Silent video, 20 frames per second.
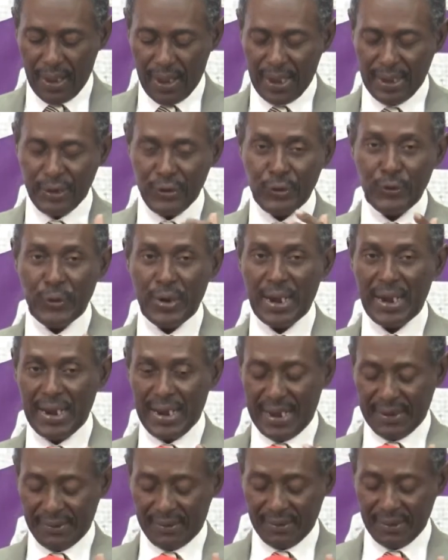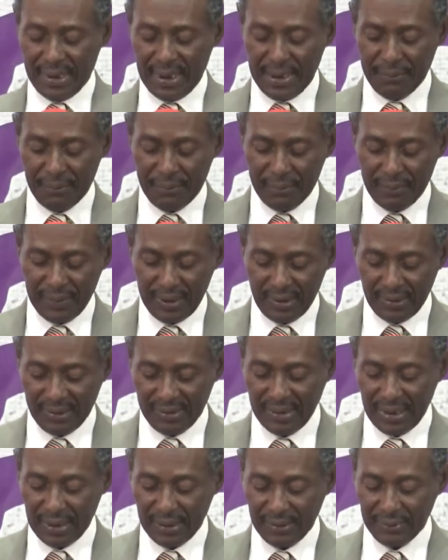and you can answer them
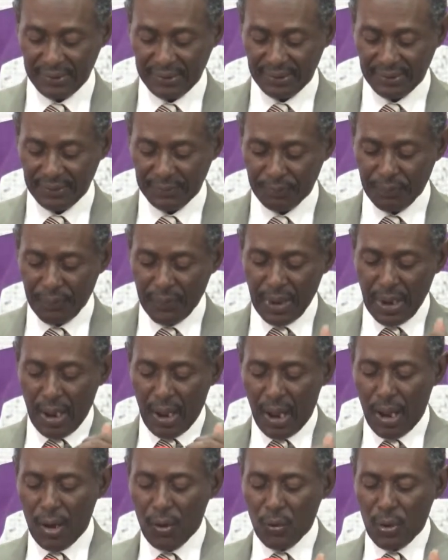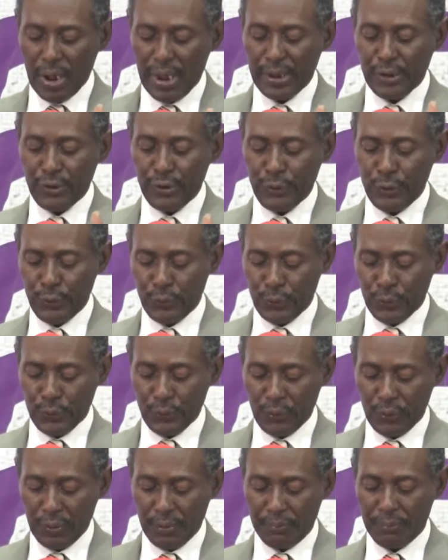yourselves. How can
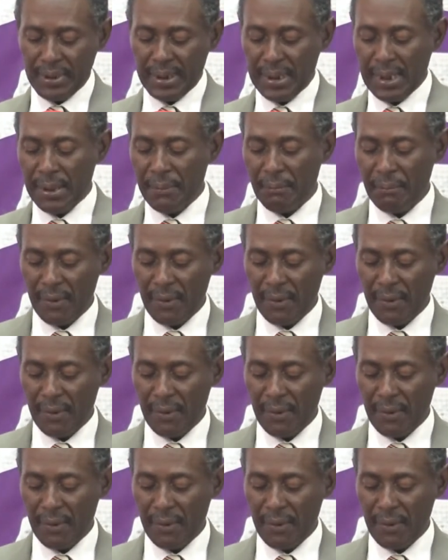you be a